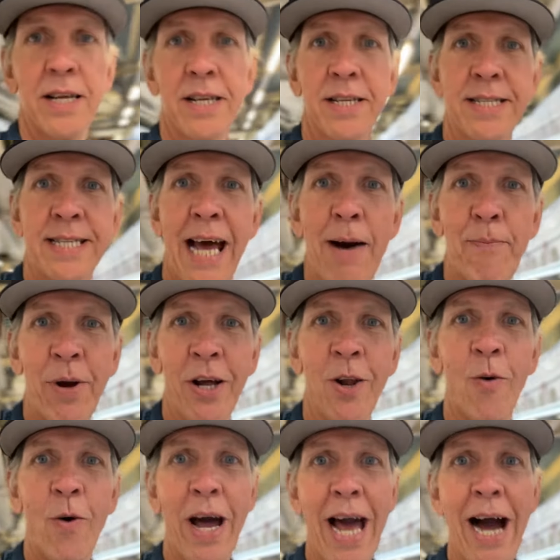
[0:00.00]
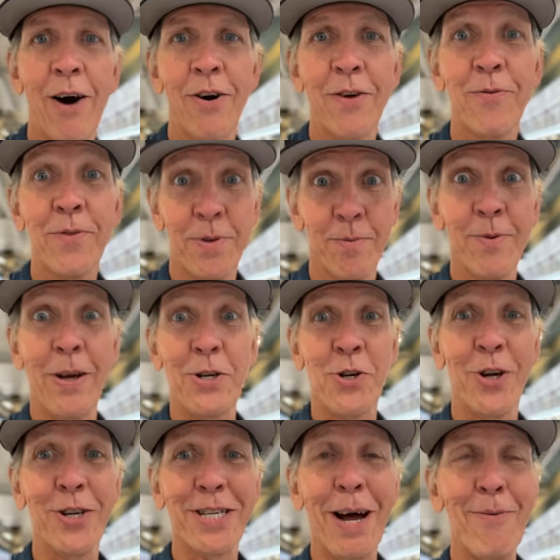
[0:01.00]
tap it on the way out. Make sure
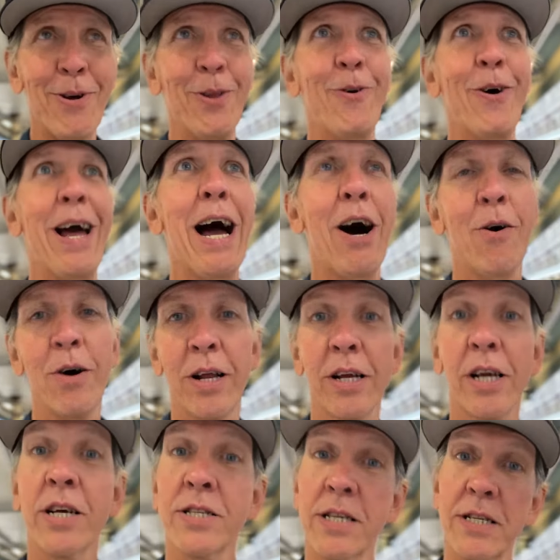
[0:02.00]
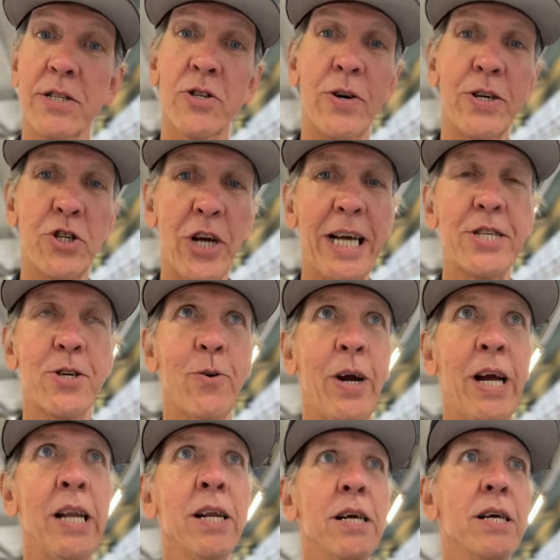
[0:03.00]
you tap it on the way out because it, so it checks you
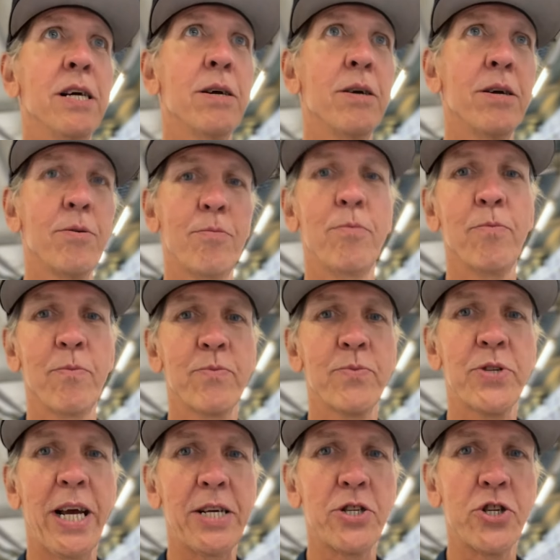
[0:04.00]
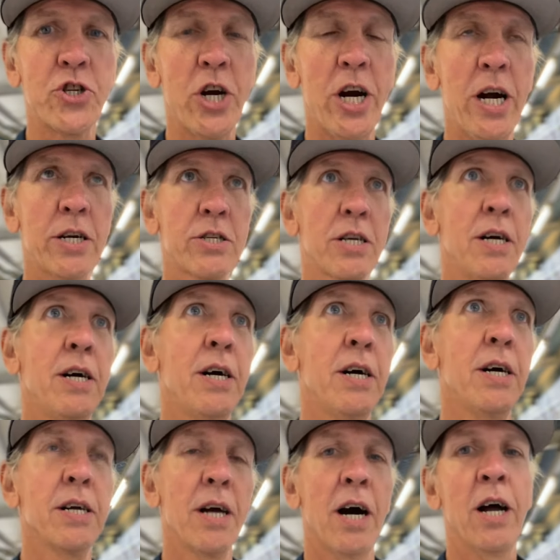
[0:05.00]
in, takes the charge
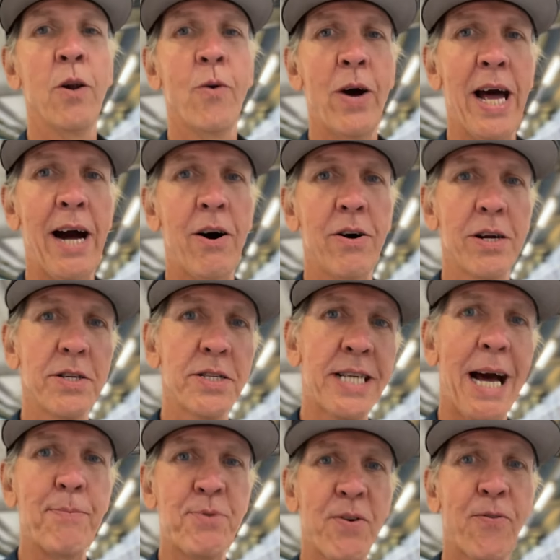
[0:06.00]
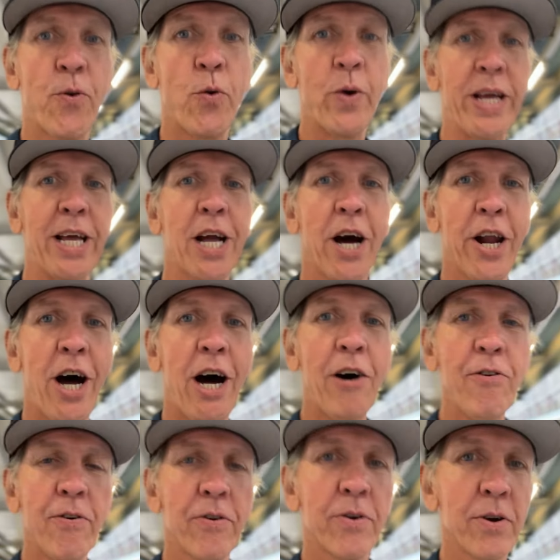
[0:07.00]
on the way out, taps you for where you got off,
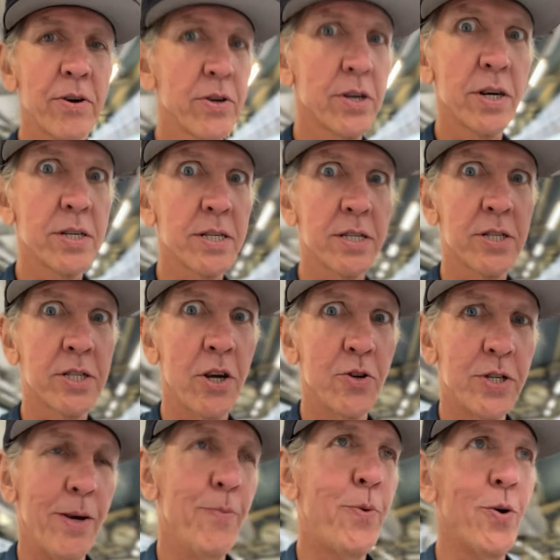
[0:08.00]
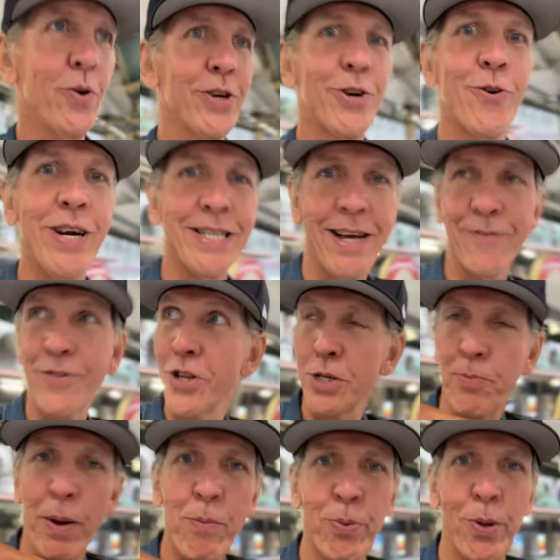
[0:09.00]
so simple, crazy. I mean, there's
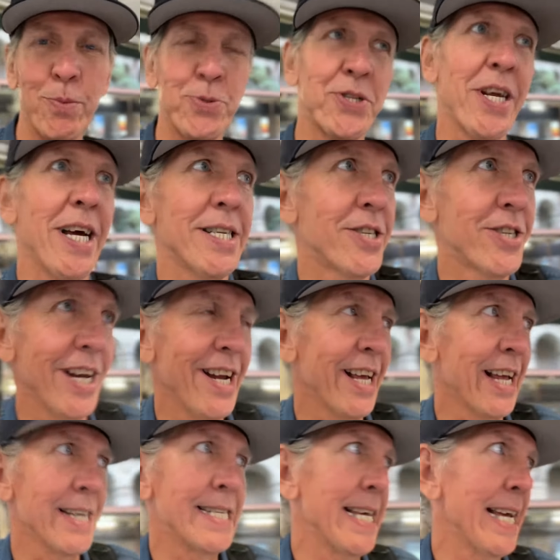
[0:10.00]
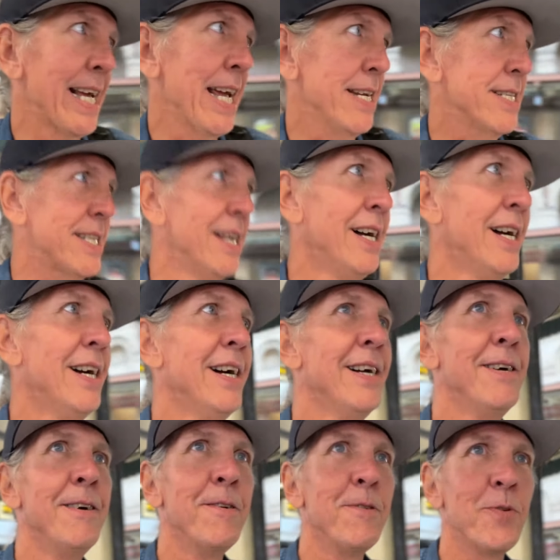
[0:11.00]
people upstairs trying to get tickets,
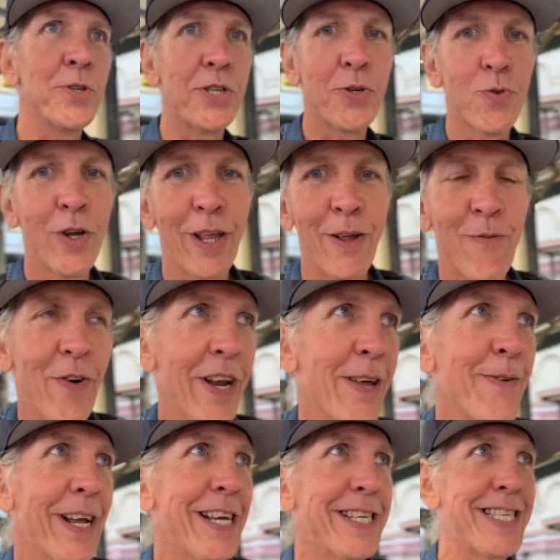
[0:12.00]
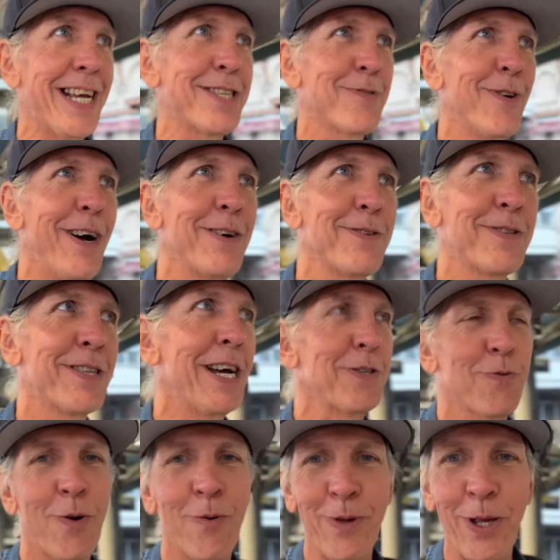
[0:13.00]
which is really funny because that's what I, that's
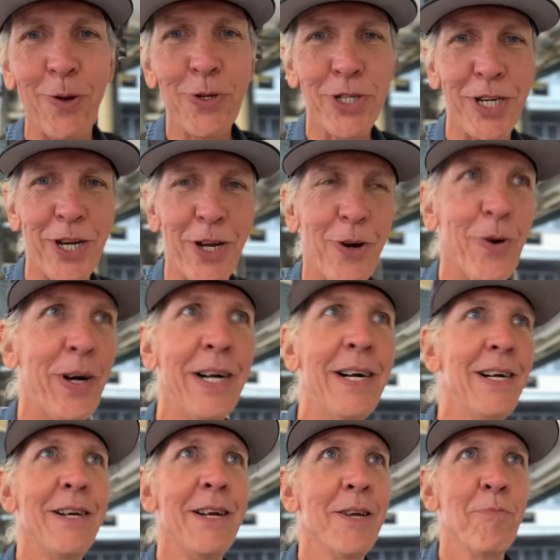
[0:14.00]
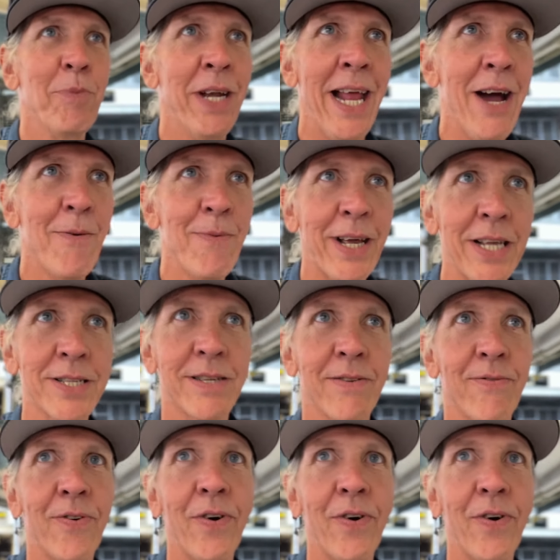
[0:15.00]
what we used to do, but now because of